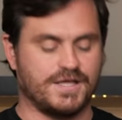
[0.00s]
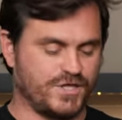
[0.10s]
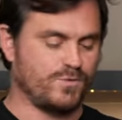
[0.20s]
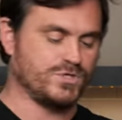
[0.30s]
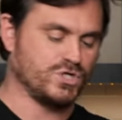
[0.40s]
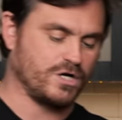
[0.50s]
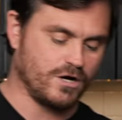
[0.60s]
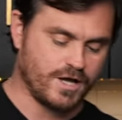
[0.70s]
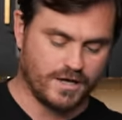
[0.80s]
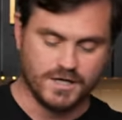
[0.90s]
I think we should.
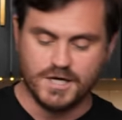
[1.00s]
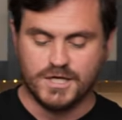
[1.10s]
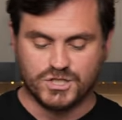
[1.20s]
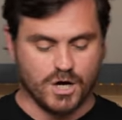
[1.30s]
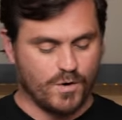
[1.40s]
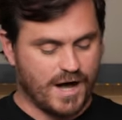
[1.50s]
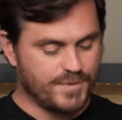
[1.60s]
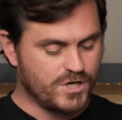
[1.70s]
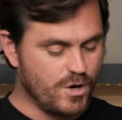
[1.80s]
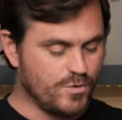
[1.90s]
Okay. So I'm
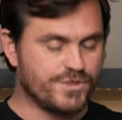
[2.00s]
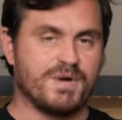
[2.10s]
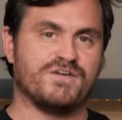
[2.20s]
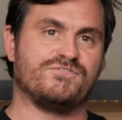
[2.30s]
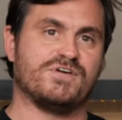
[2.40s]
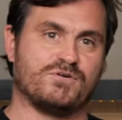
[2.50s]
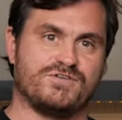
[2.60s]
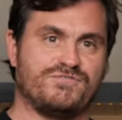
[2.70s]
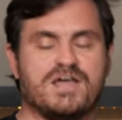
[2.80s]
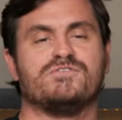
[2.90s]
going to go with my
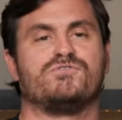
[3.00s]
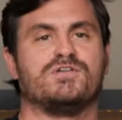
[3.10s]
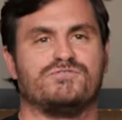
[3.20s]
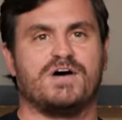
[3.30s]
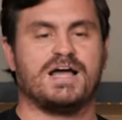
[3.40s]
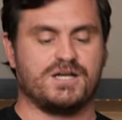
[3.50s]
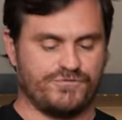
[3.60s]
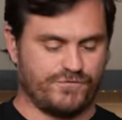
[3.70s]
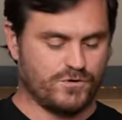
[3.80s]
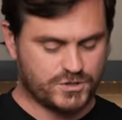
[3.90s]
very favorite find
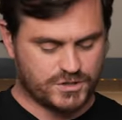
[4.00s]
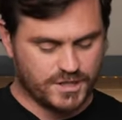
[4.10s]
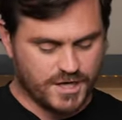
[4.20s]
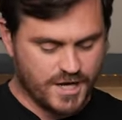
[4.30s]
first.